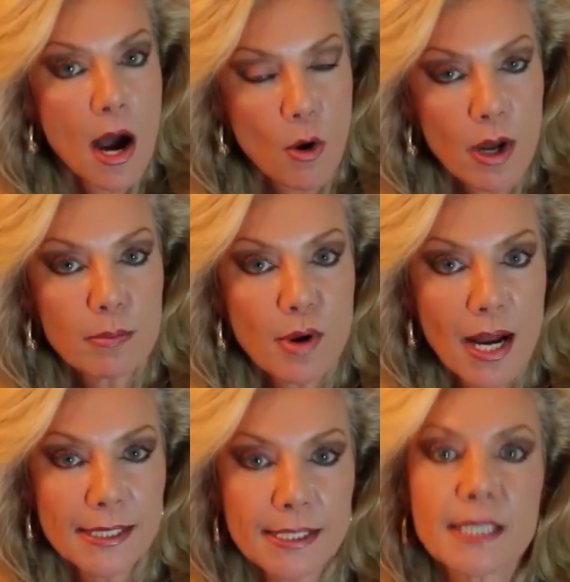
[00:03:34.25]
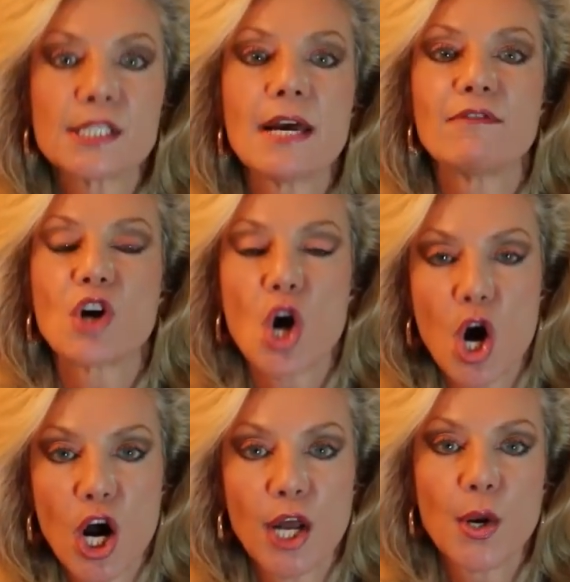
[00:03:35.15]
have
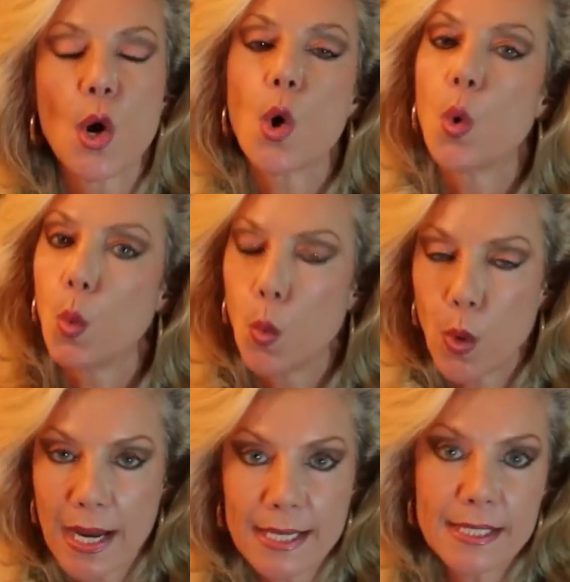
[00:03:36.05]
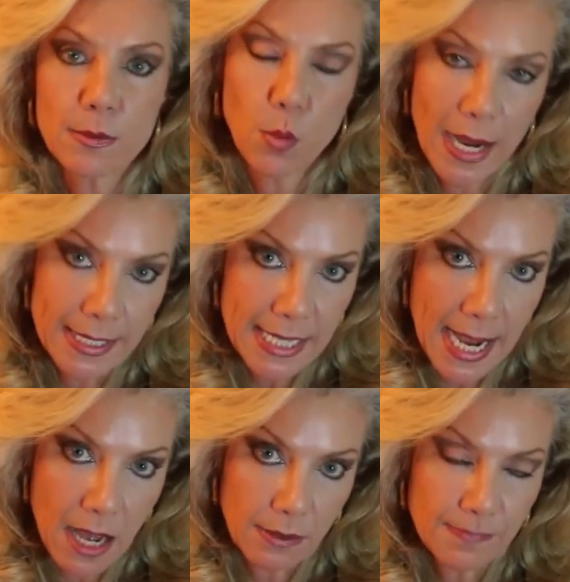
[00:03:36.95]
gone way
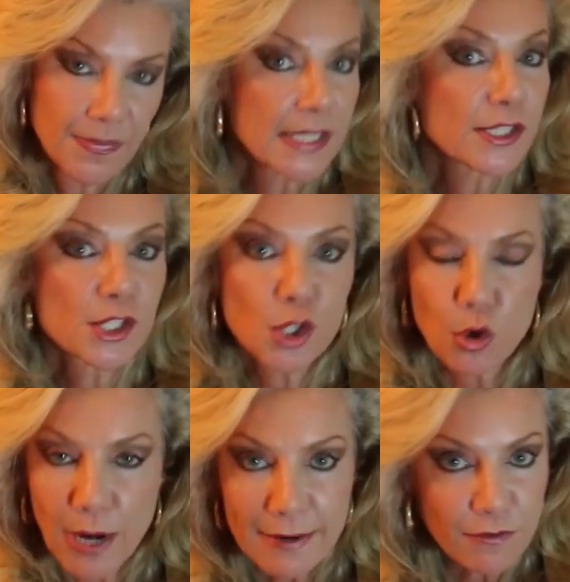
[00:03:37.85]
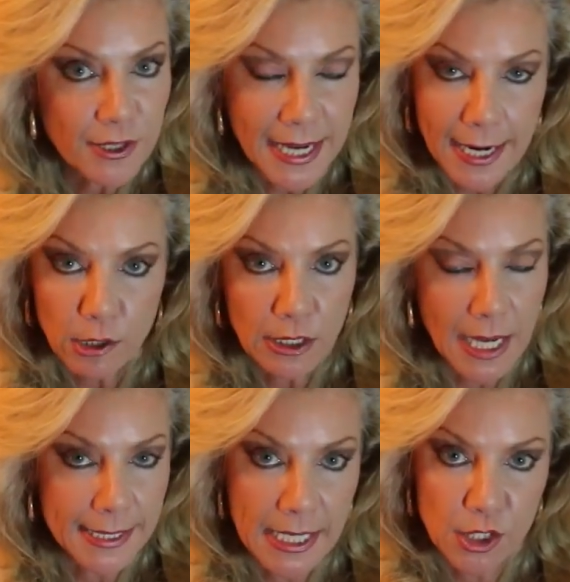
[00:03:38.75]
down. This is great for the
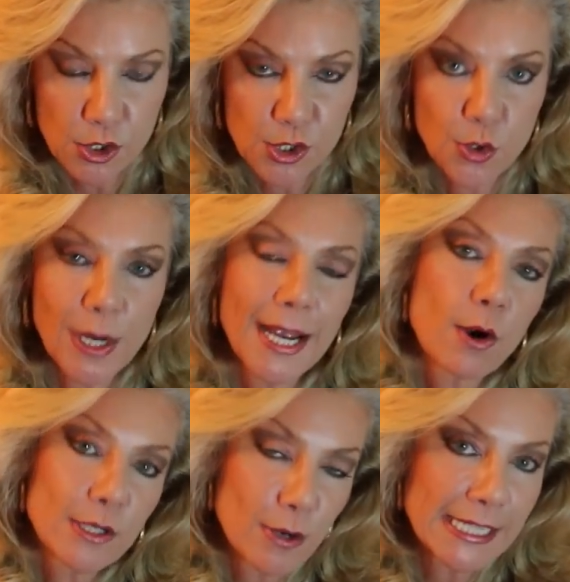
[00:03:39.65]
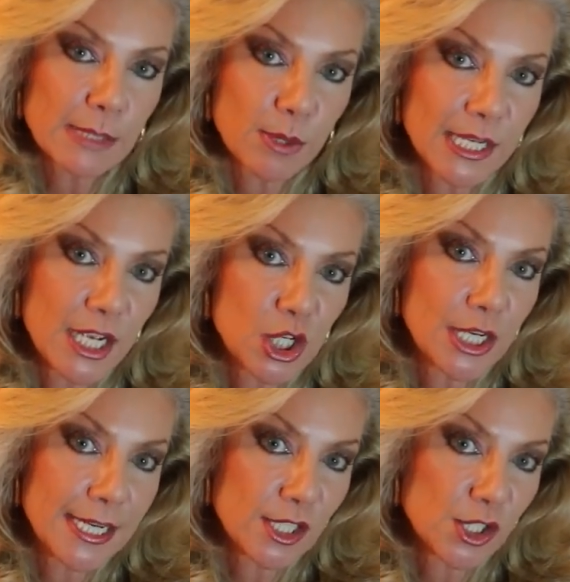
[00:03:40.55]
airline industry or
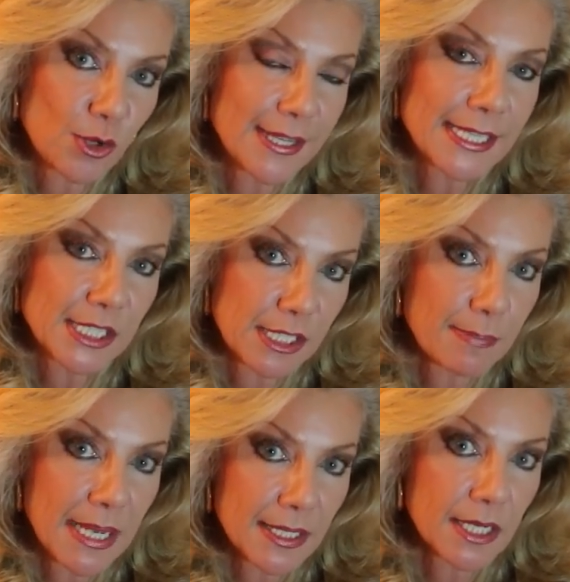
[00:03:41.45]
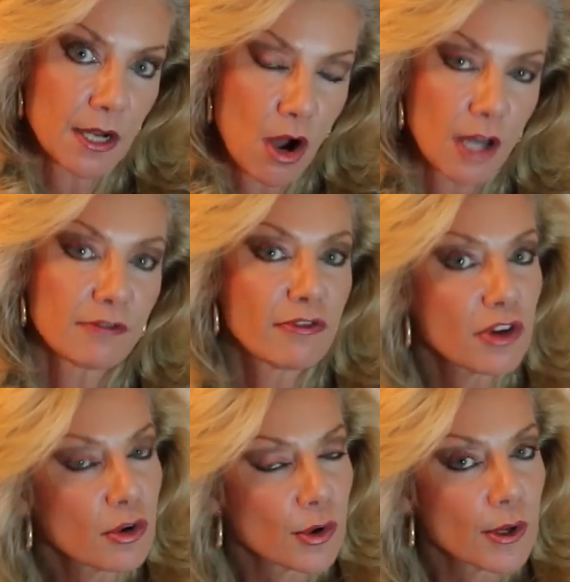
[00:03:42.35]
transportation industry that's dependent on
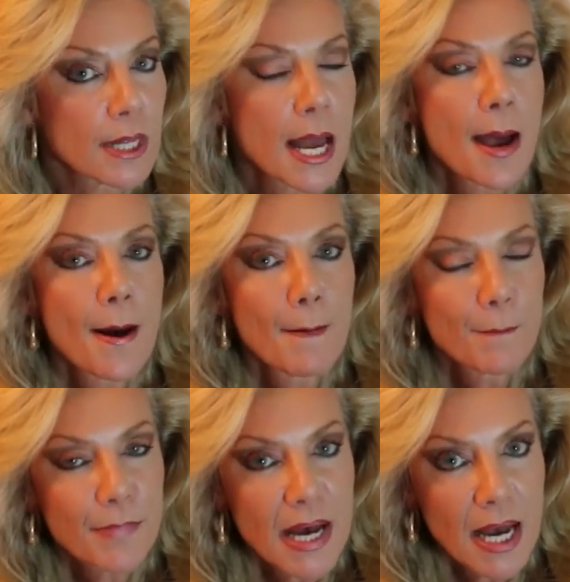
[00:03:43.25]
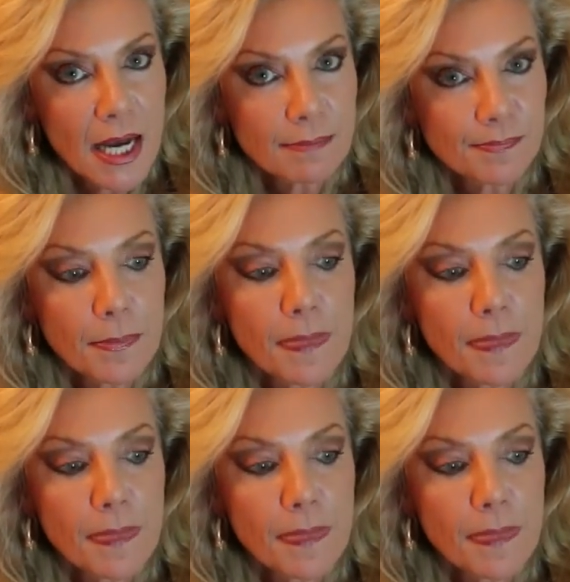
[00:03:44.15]
fuel. But